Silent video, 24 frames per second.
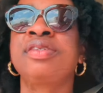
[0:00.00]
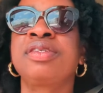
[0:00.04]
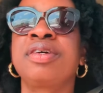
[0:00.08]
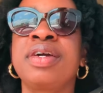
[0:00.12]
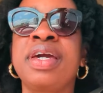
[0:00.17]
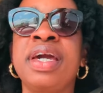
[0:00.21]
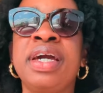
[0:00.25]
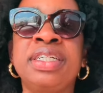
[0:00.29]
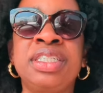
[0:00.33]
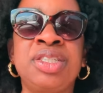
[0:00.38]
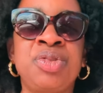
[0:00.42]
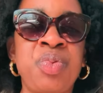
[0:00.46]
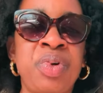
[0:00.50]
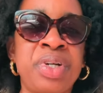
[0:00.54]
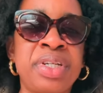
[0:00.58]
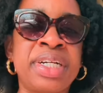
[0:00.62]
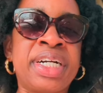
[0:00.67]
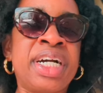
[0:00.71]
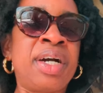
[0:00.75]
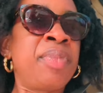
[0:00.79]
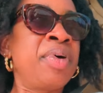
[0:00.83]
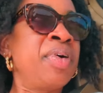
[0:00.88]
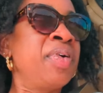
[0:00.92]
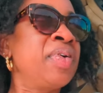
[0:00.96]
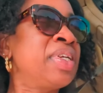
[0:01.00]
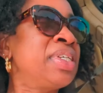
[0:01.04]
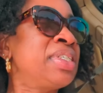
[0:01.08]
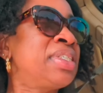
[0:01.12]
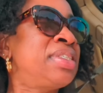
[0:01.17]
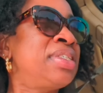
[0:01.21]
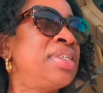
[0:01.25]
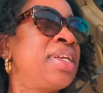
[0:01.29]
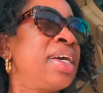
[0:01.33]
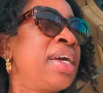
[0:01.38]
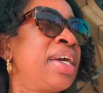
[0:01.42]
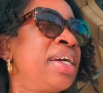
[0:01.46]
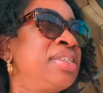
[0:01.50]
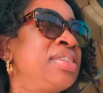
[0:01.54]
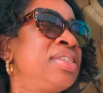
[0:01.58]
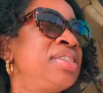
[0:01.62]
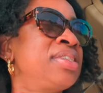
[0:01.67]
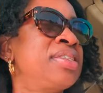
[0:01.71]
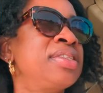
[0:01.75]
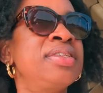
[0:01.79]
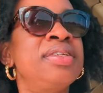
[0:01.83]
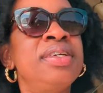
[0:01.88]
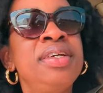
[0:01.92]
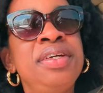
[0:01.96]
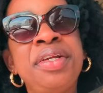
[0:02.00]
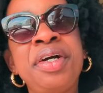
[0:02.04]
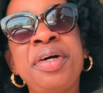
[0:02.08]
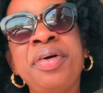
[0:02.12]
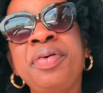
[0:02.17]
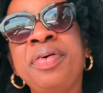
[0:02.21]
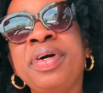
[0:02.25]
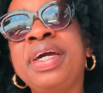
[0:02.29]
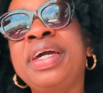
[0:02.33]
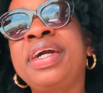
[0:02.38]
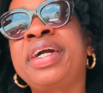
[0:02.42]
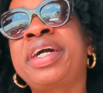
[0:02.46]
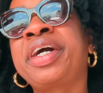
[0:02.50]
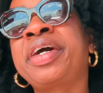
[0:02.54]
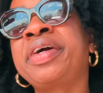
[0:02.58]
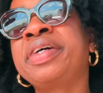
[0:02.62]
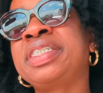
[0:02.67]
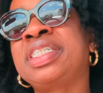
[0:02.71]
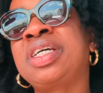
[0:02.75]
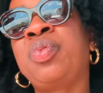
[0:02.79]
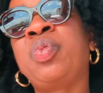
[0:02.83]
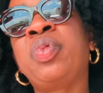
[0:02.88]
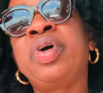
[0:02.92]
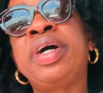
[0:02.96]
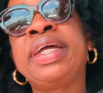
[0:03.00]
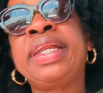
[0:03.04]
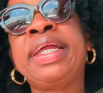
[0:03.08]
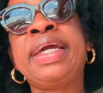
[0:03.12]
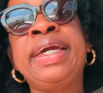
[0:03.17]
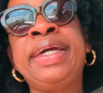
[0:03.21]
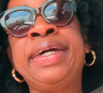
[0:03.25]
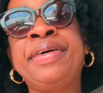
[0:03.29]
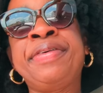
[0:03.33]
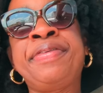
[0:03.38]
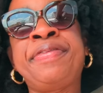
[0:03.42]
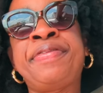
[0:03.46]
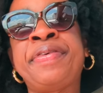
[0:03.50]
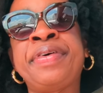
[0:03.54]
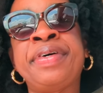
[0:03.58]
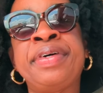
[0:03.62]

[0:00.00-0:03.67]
So yeah, I just wanted to come on it today and just, you know, encourage someone if